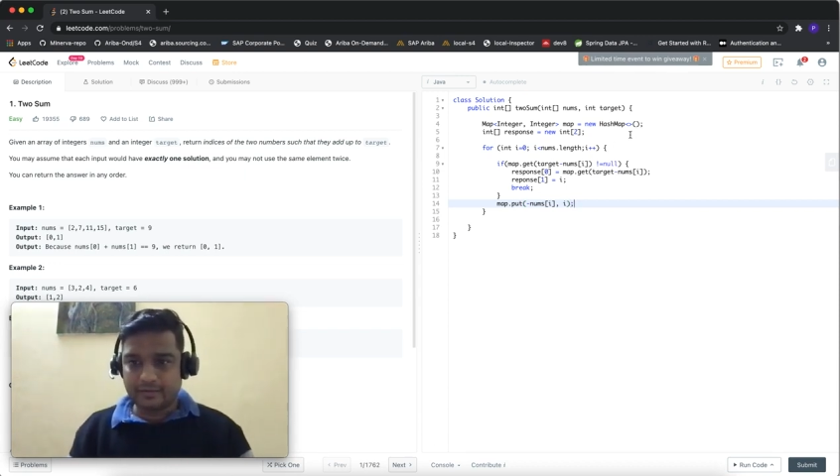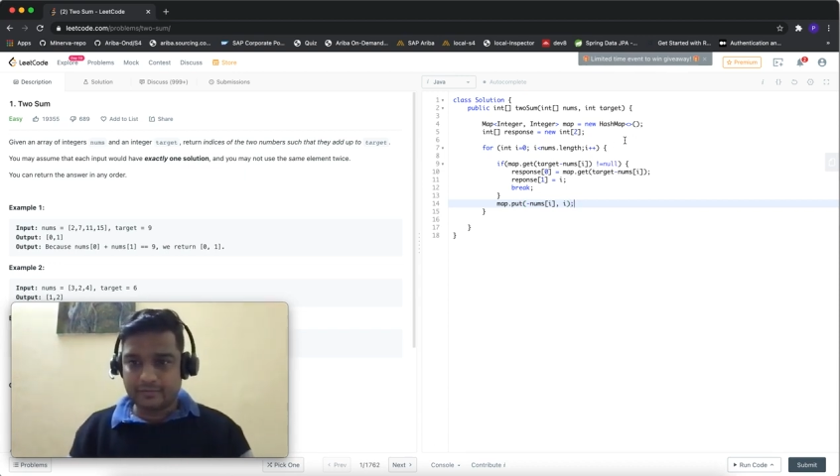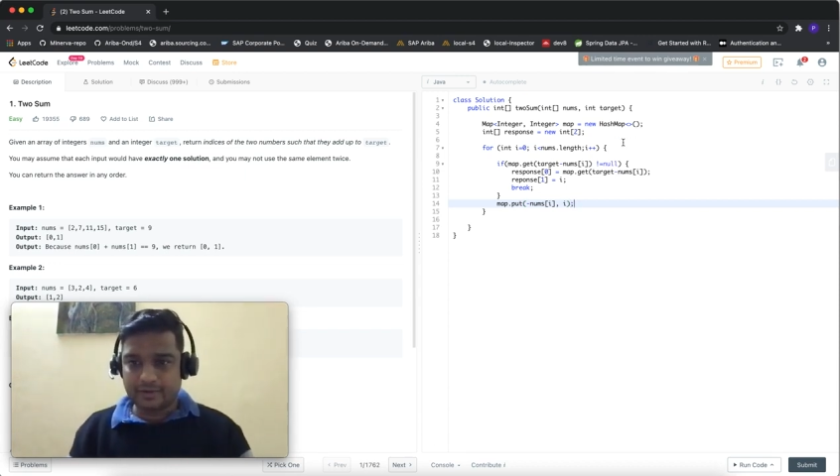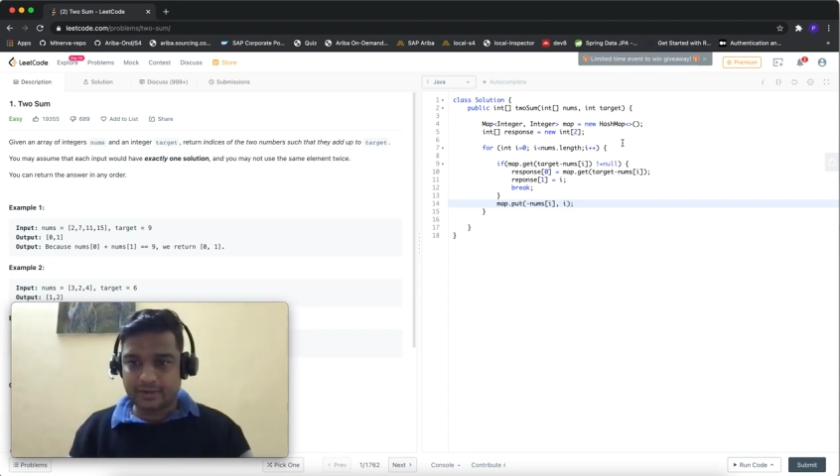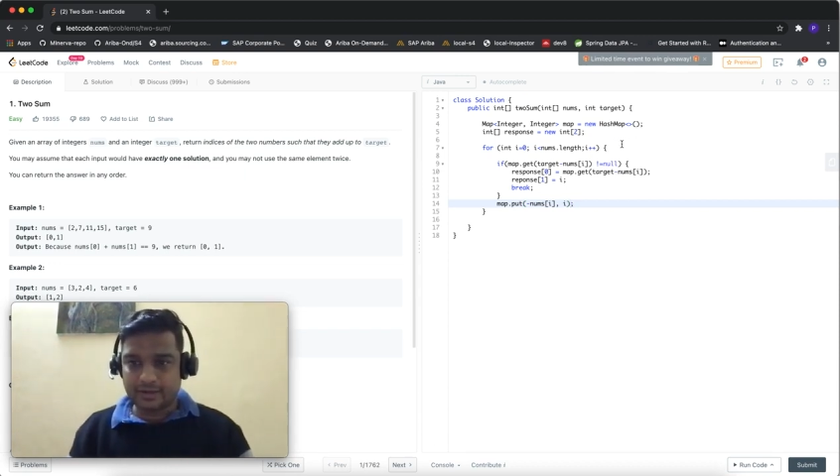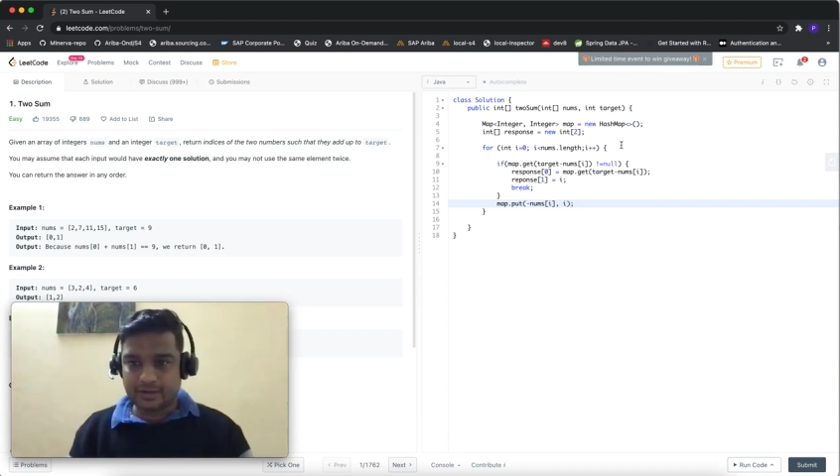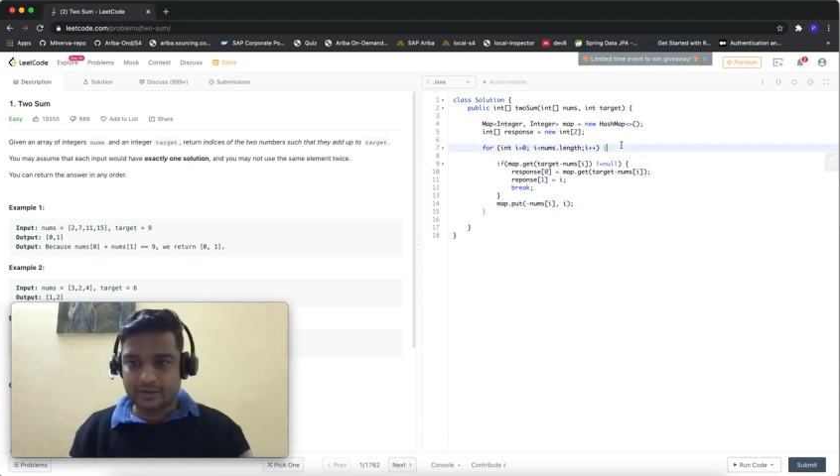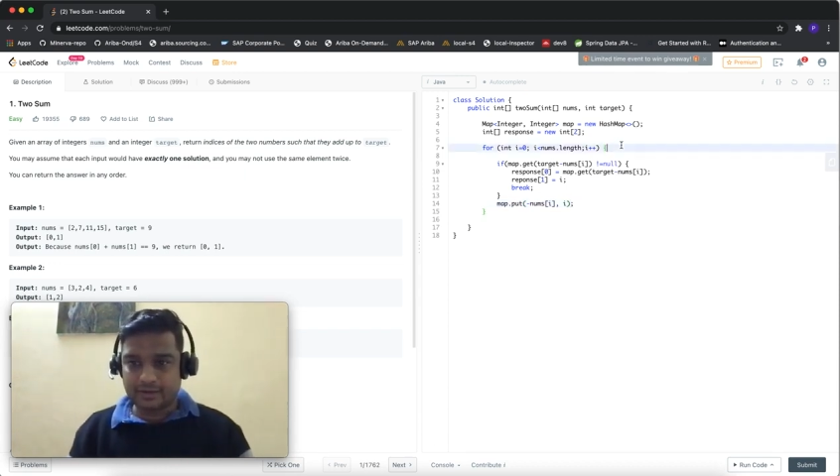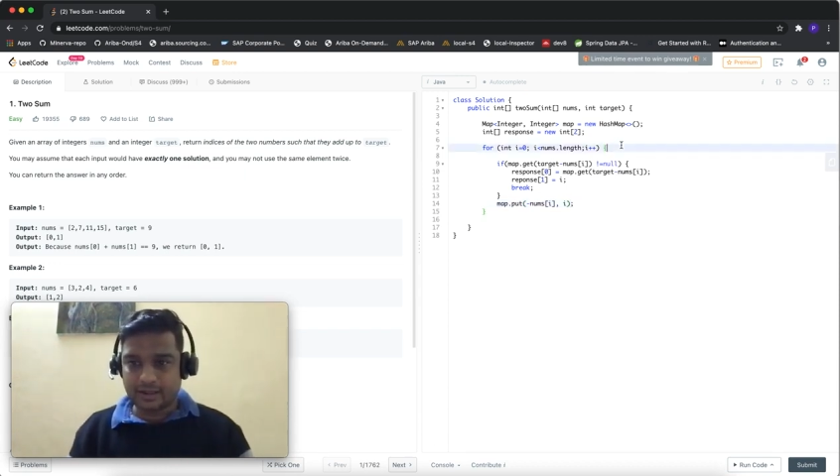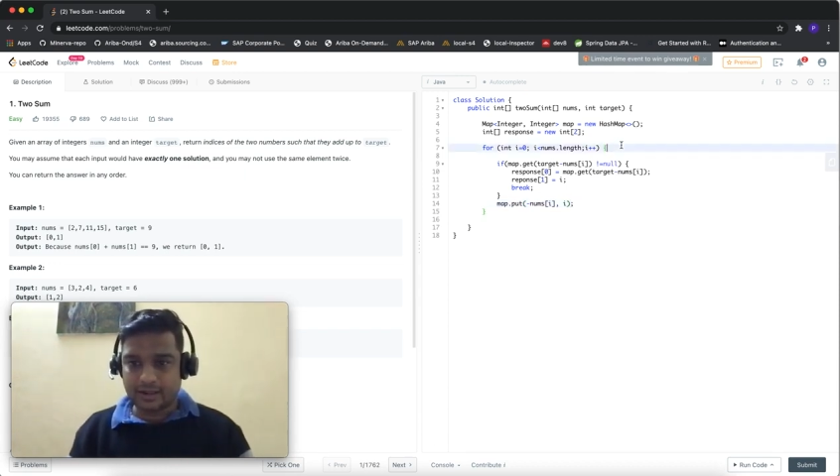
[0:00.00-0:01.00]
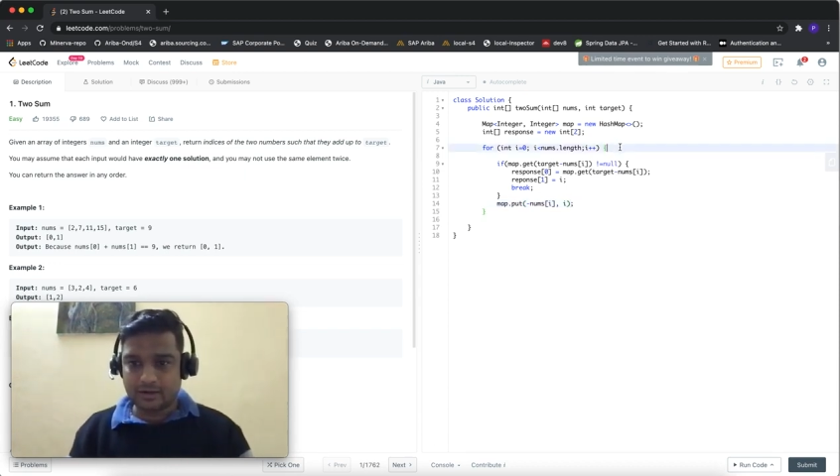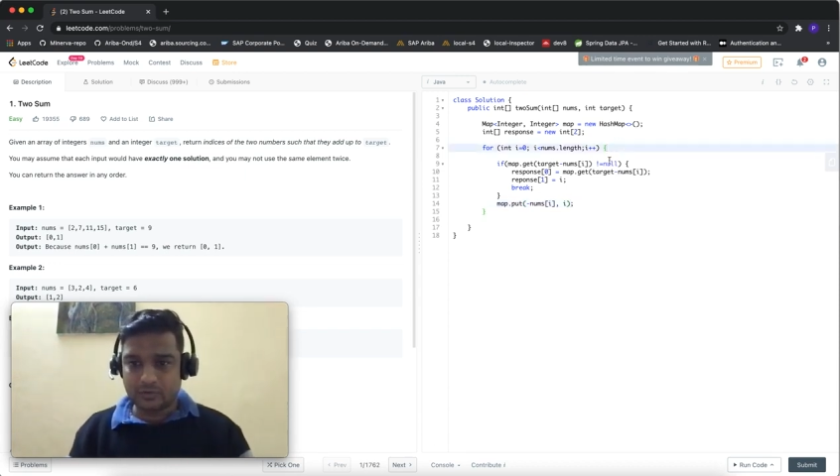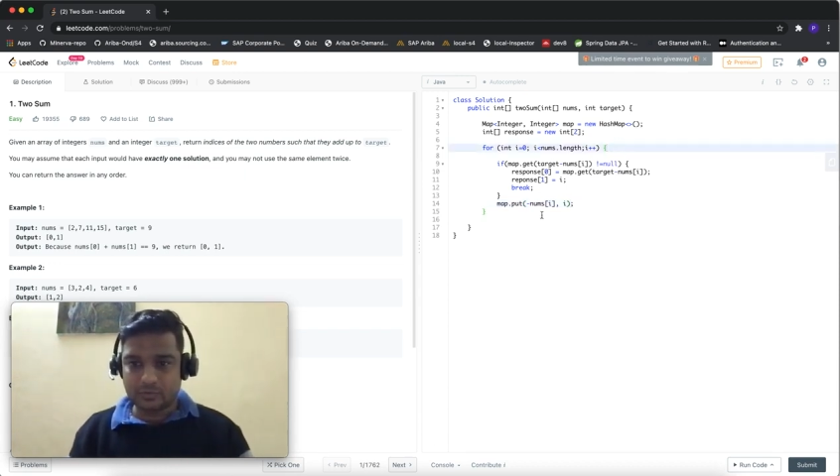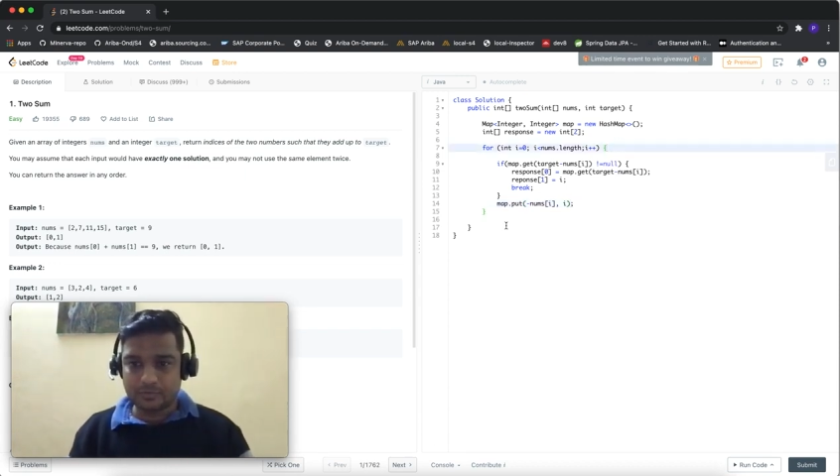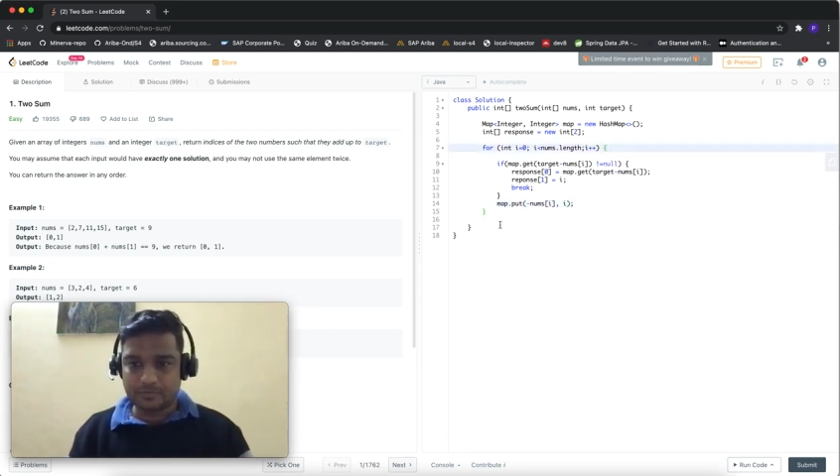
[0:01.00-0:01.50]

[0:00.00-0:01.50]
when our loop